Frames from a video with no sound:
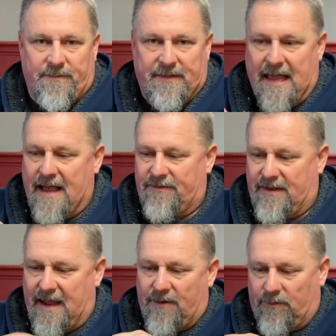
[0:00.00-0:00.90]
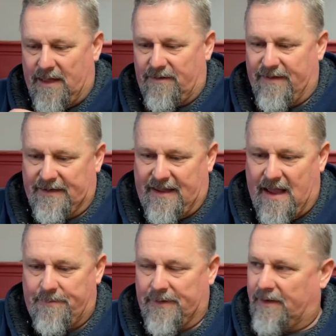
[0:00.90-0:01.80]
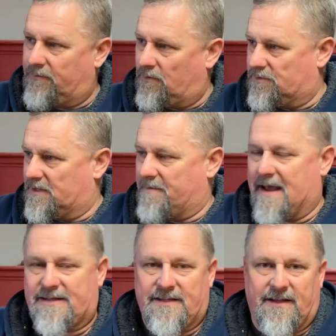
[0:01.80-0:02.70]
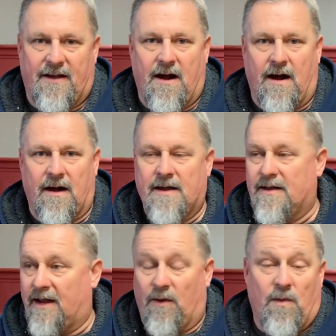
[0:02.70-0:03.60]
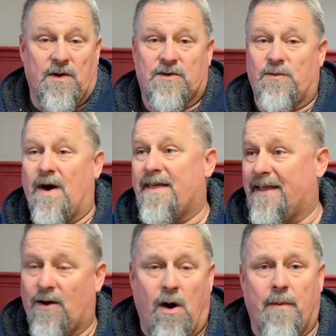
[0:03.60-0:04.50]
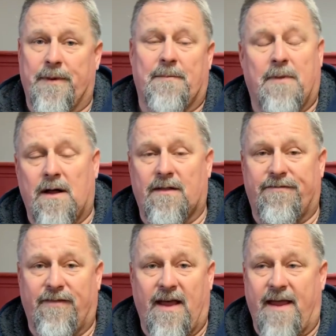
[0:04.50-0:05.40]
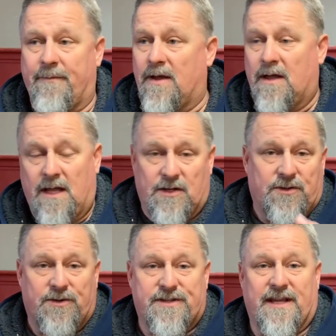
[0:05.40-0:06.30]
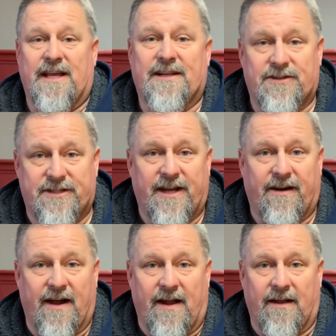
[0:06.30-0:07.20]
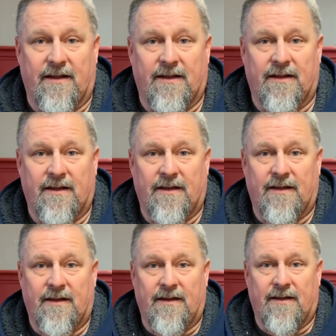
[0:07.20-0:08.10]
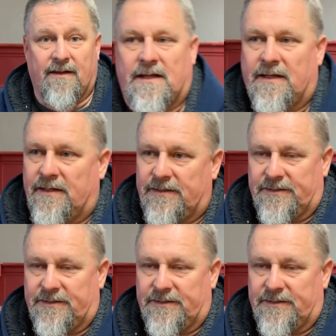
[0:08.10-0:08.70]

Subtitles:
up the gas can without a vent cap in it, throws it in the backseat of the car, and wonders why they go up in a ball of flame as soon as they light their cigarette. It